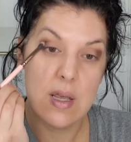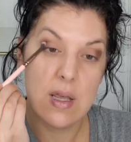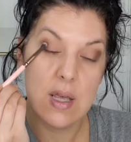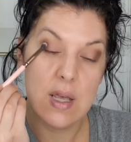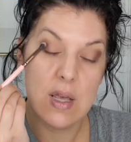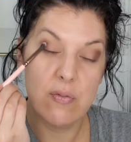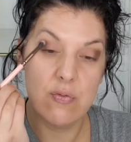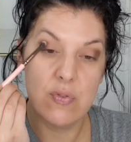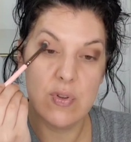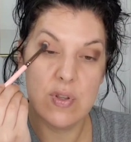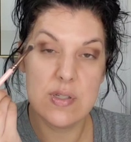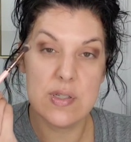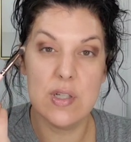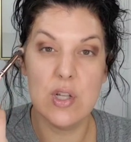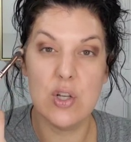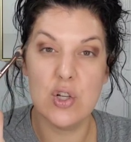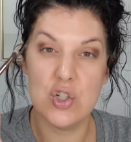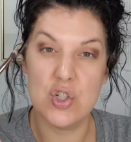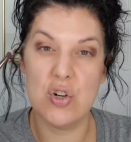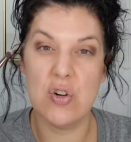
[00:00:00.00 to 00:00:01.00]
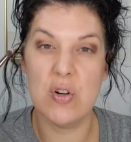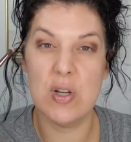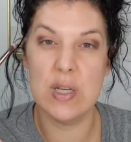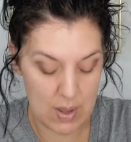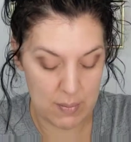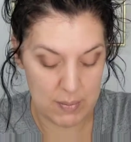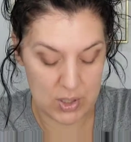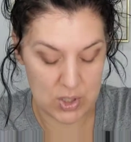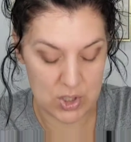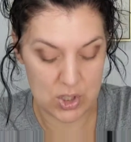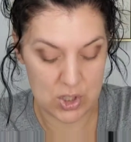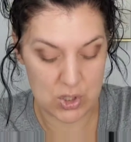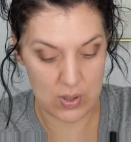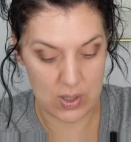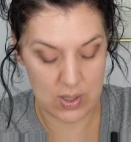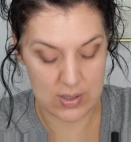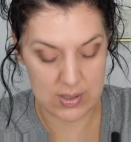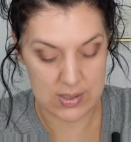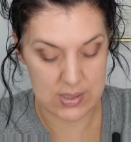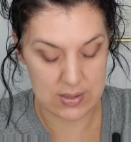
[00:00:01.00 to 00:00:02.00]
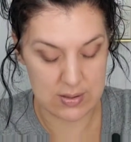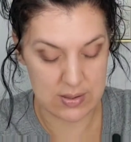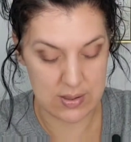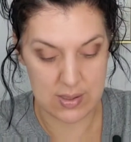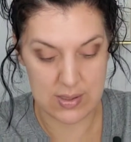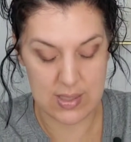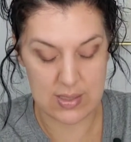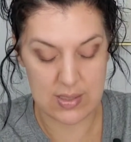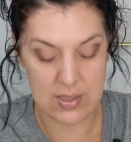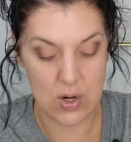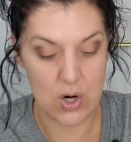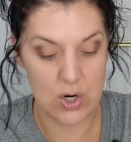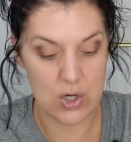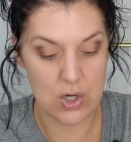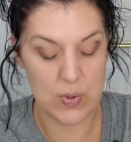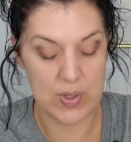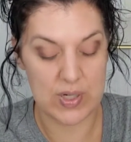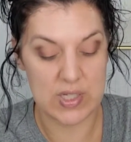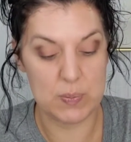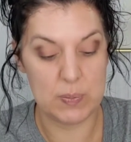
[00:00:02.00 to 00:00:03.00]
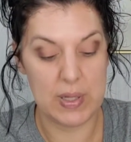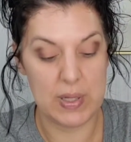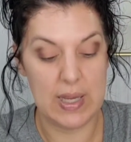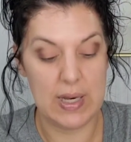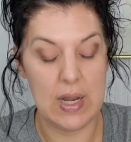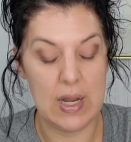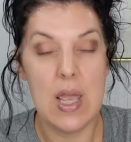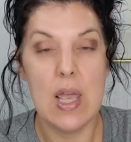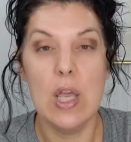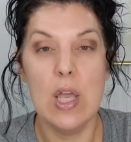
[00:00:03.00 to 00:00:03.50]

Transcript: It feels luxurious. I'm gonna show you because it's hard to explain.